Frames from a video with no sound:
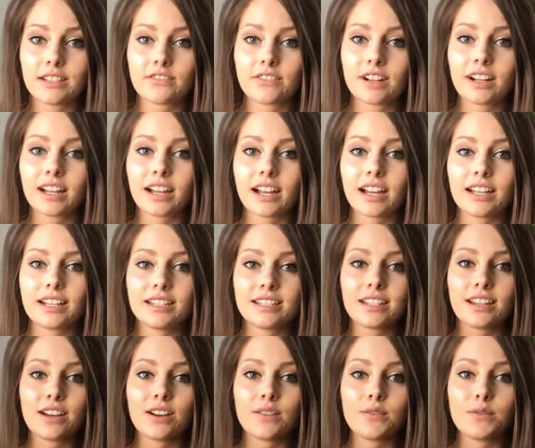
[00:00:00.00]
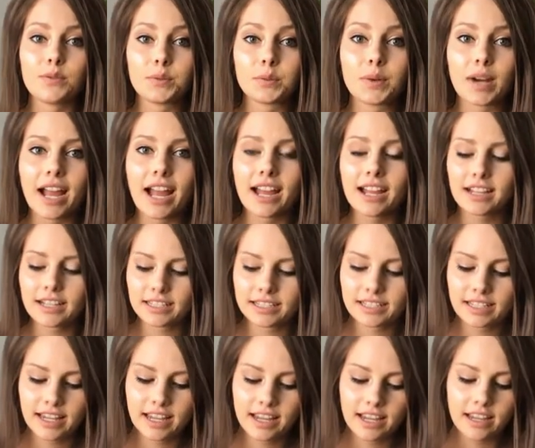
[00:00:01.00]
different kinds of
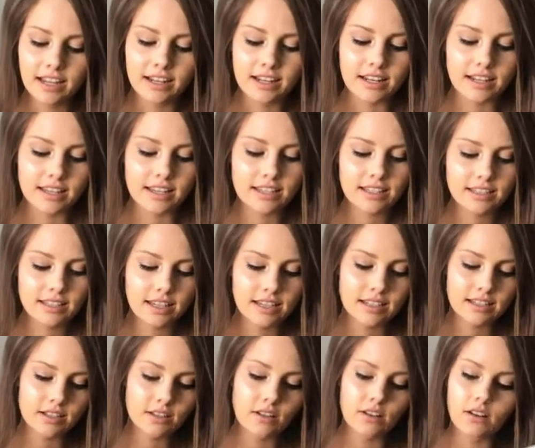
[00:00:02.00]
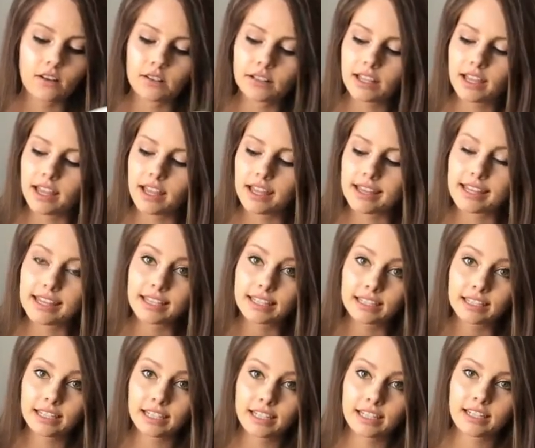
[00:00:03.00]
rags. This is called a
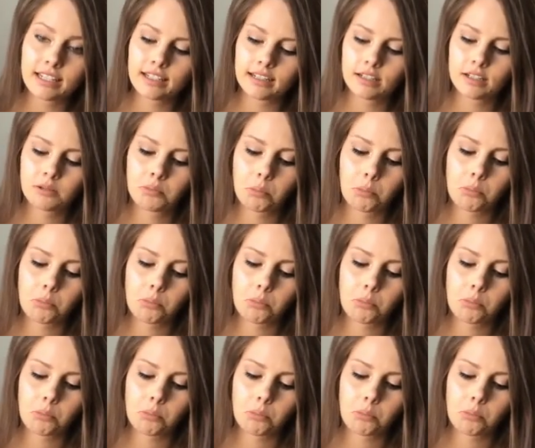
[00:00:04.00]
Glean